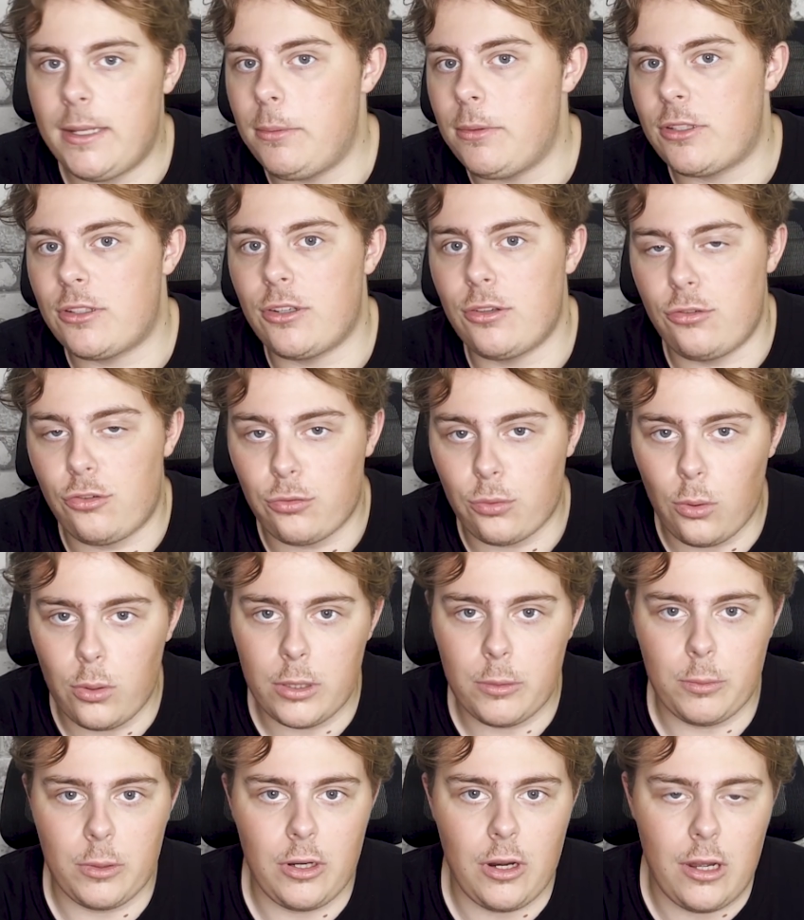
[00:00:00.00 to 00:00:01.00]
He was
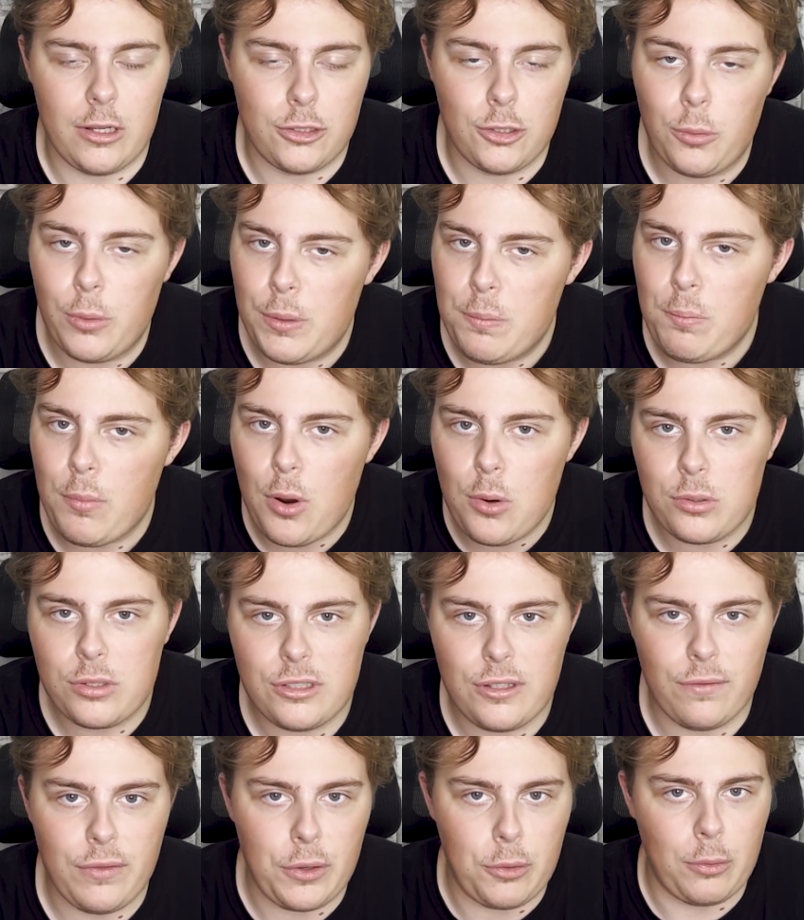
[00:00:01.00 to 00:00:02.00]
controlling Renato in
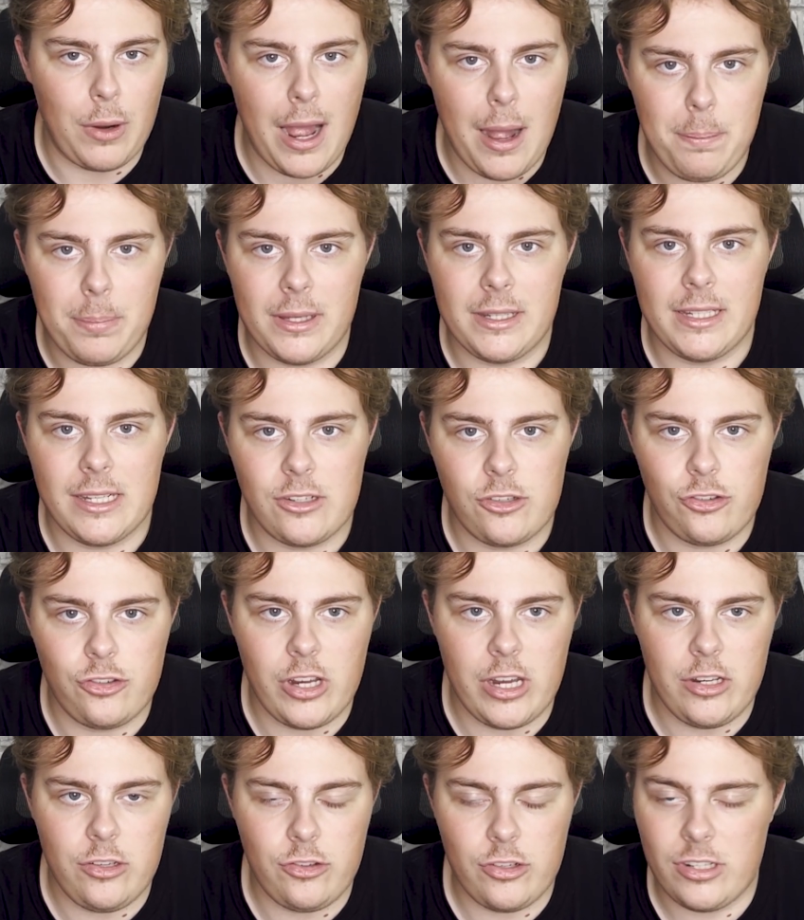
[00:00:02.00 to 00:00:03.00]
most of the grappling
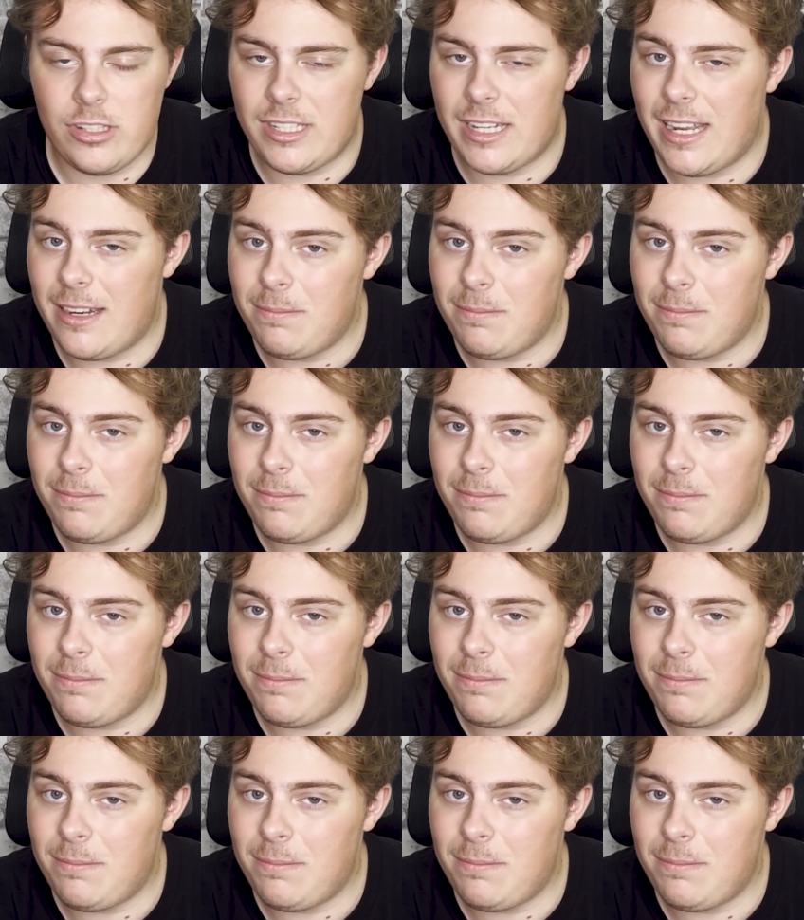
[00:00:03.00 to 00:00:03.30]
exchanges,